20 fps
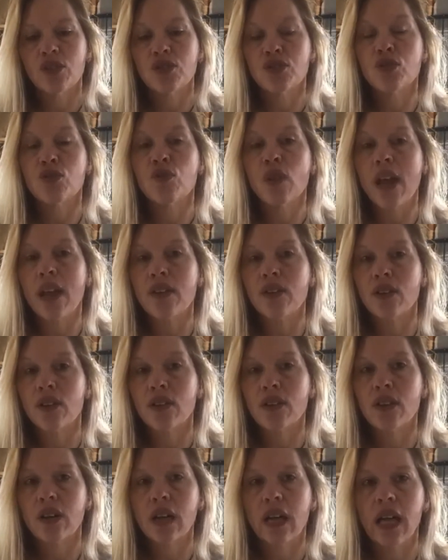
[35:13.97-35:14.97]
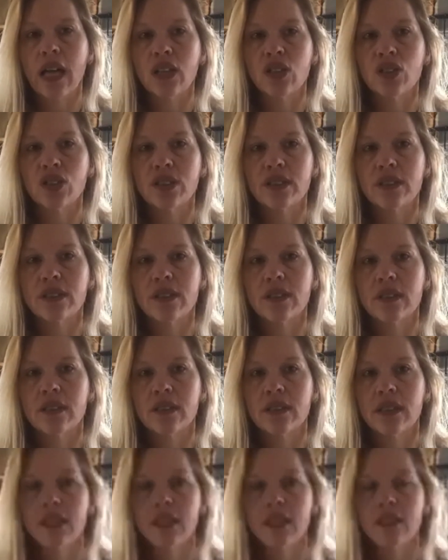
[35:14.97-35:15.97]
surrender and just,
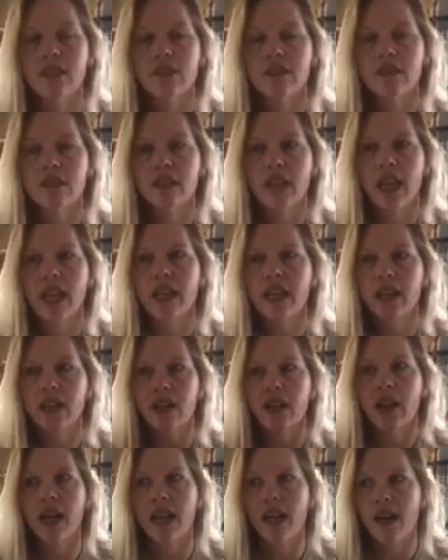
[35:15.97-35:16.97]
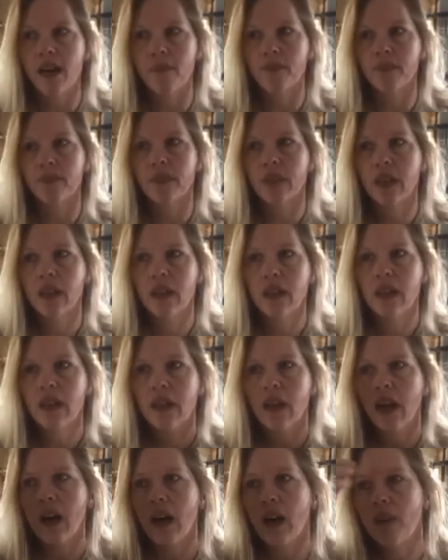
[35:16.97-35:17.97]
okay, here I
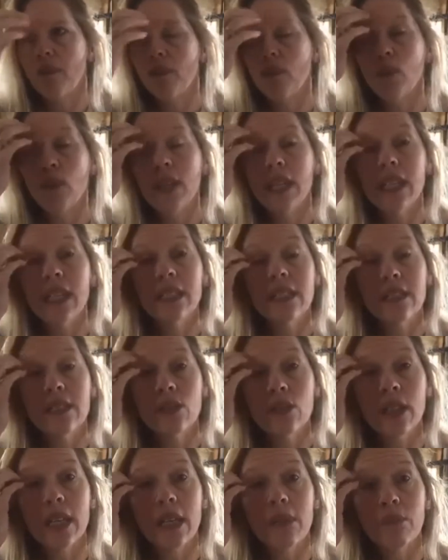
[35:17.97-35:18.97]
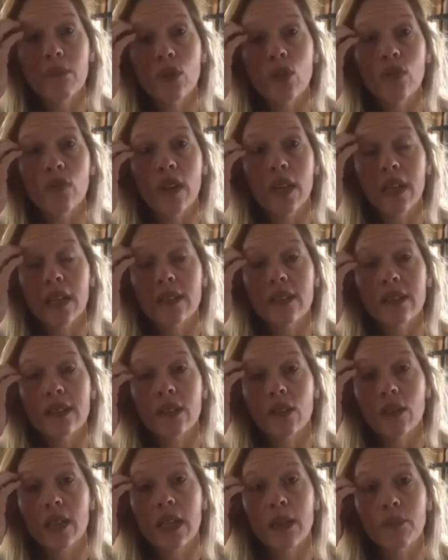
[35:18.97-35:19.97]
am. We need to still keep moving and
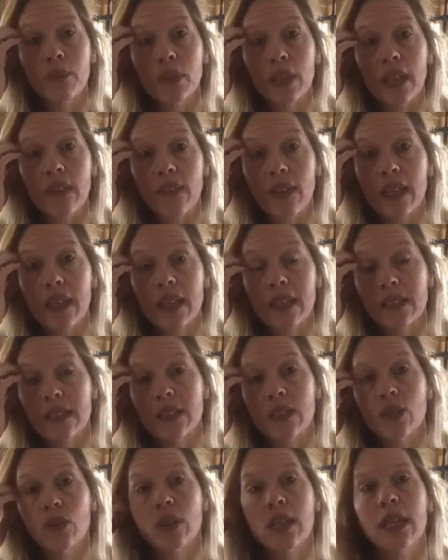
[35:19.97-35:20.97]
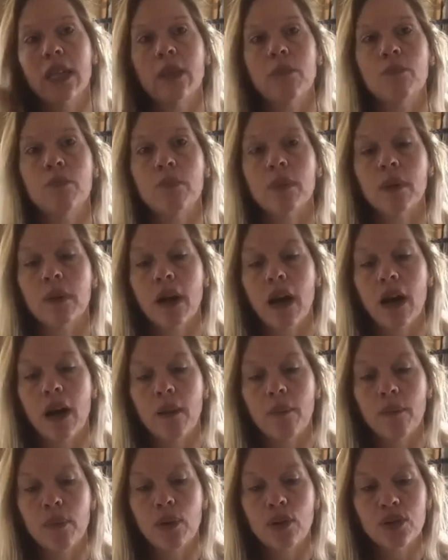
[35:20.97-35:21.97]
still keep living and still keep
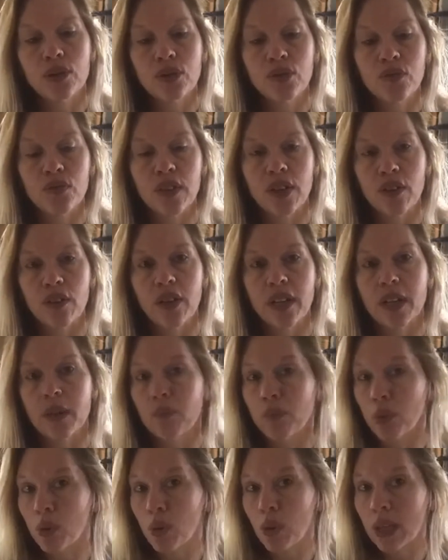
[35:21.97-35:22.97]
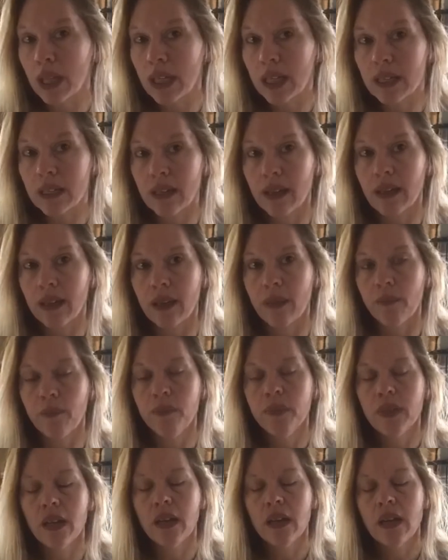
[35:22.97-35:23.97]
persevering and pulling into
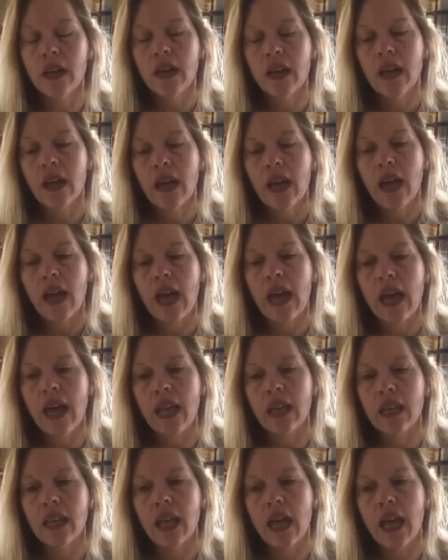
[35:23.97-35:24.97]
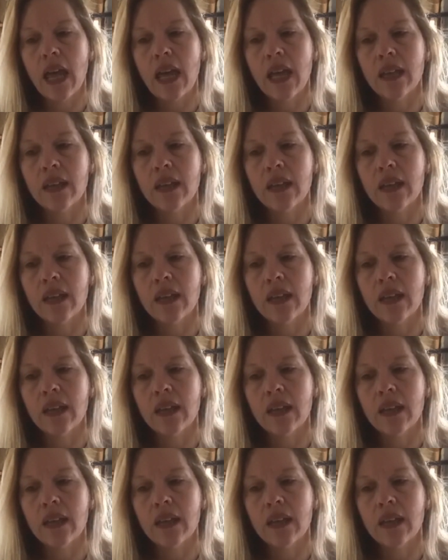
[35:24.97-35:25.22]
Him and